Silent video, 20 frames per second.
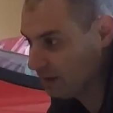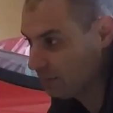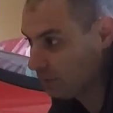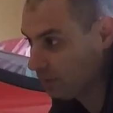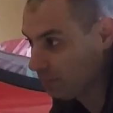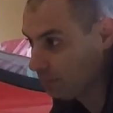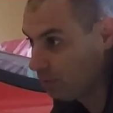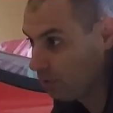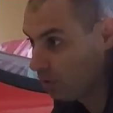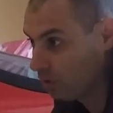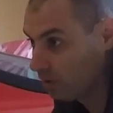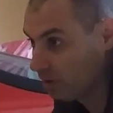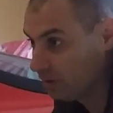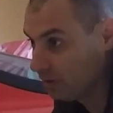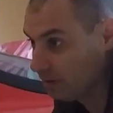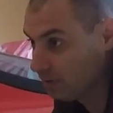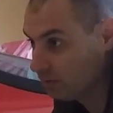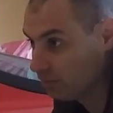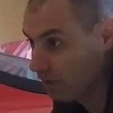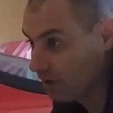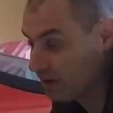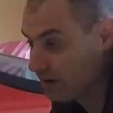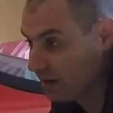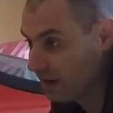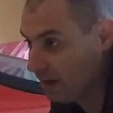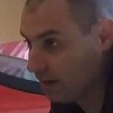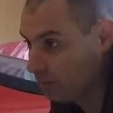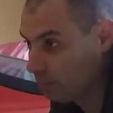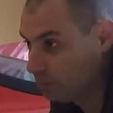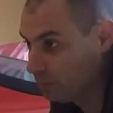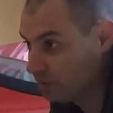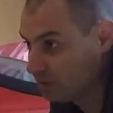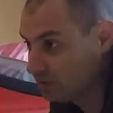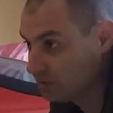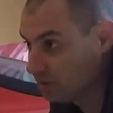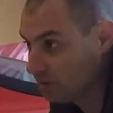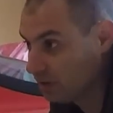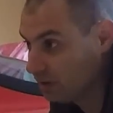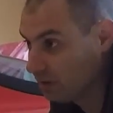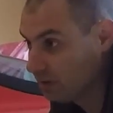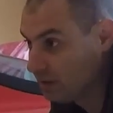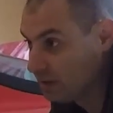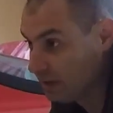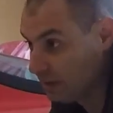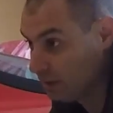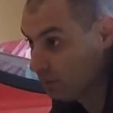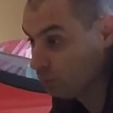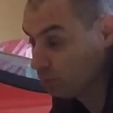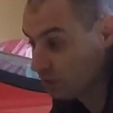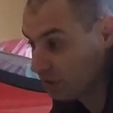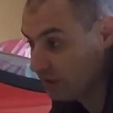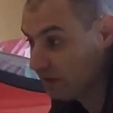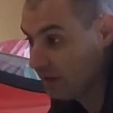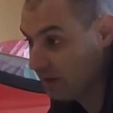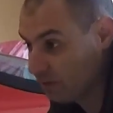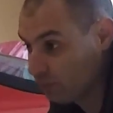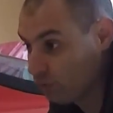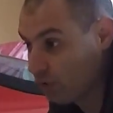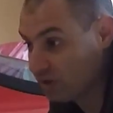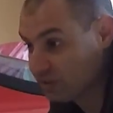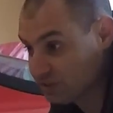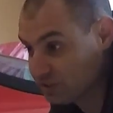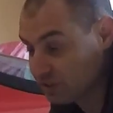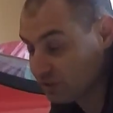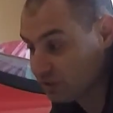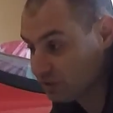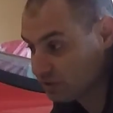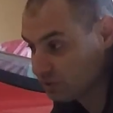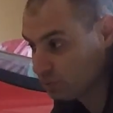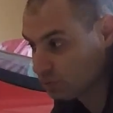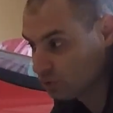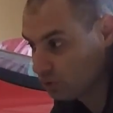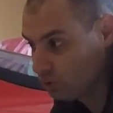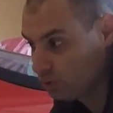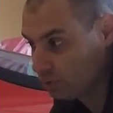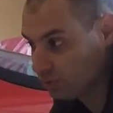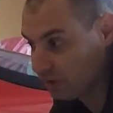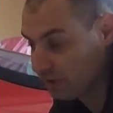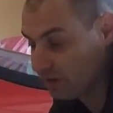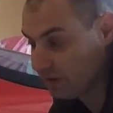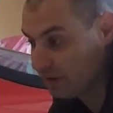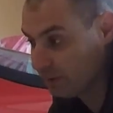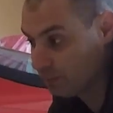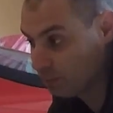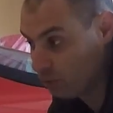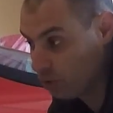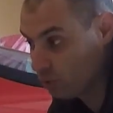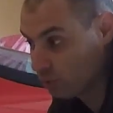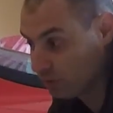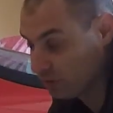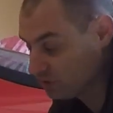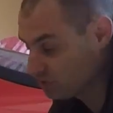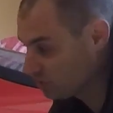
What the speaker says: of the part right now, but it had rusted because it was old and it had broken.